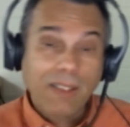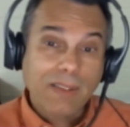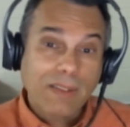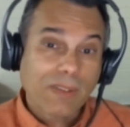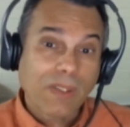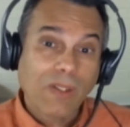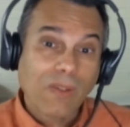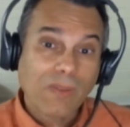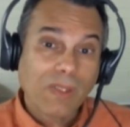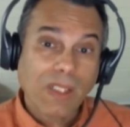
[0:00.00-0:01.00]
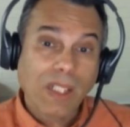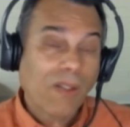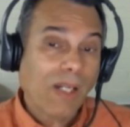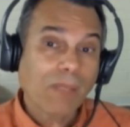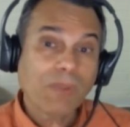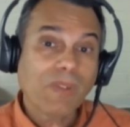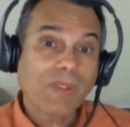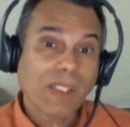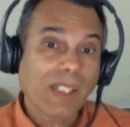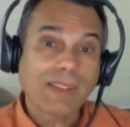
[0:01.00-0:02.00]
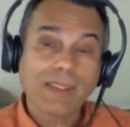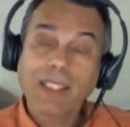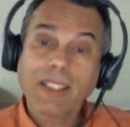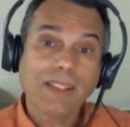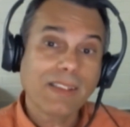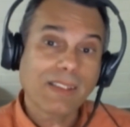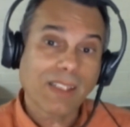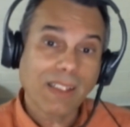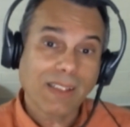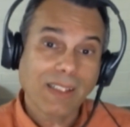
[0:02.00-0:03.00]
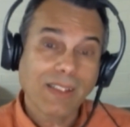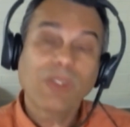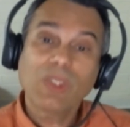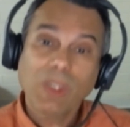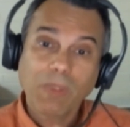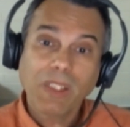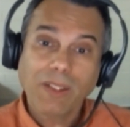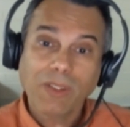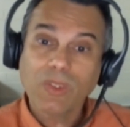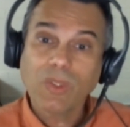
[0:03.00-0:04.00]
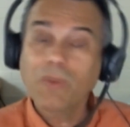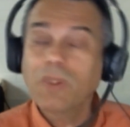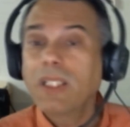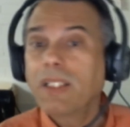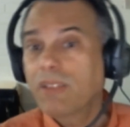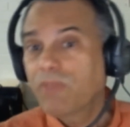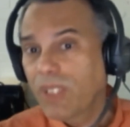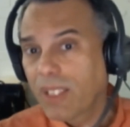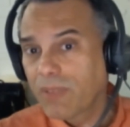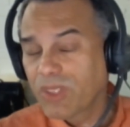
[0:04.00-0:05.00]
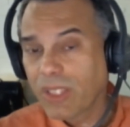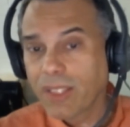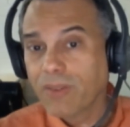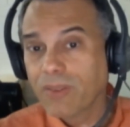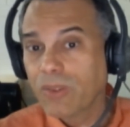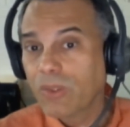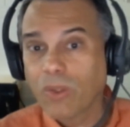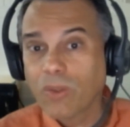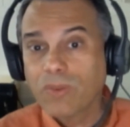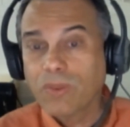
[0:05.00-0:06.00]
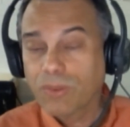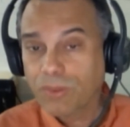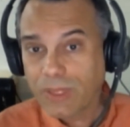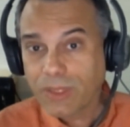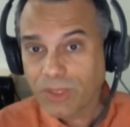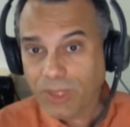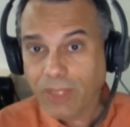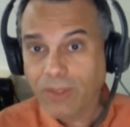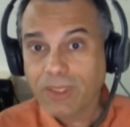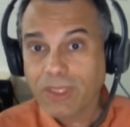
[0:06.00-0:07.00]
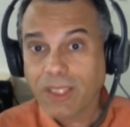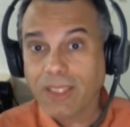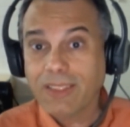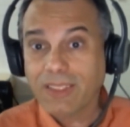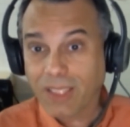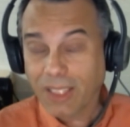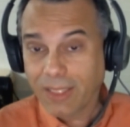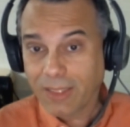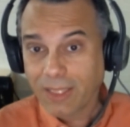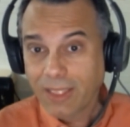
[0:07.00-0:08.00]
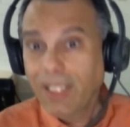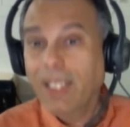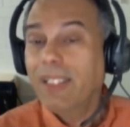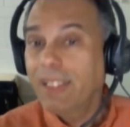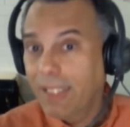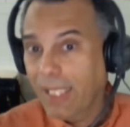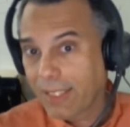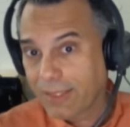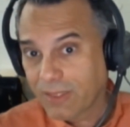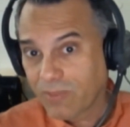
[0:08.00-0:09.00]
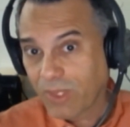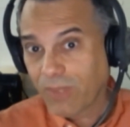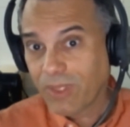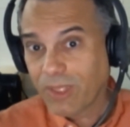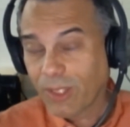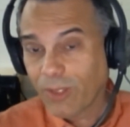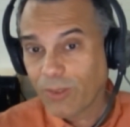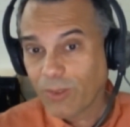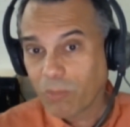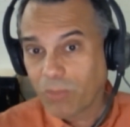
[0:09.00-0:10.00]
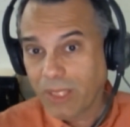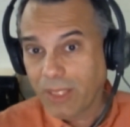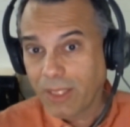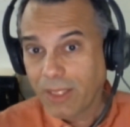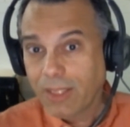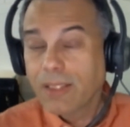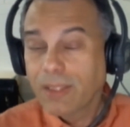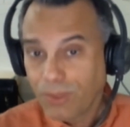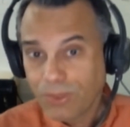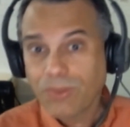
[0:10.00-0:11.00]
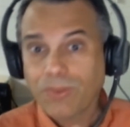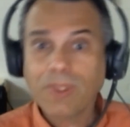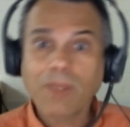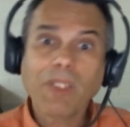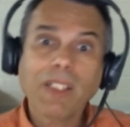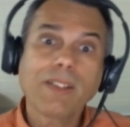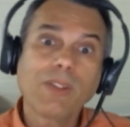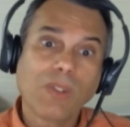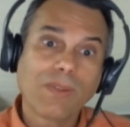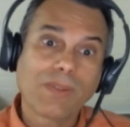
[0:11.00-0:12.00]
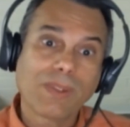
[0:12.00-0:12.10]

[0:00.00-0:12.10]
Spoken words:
So now, absolutely not. It's not a clean slate. There's something there. So if you have a child, don't treat the child as a clean slate. That is a very intelligent being, and you should treat him like an adult.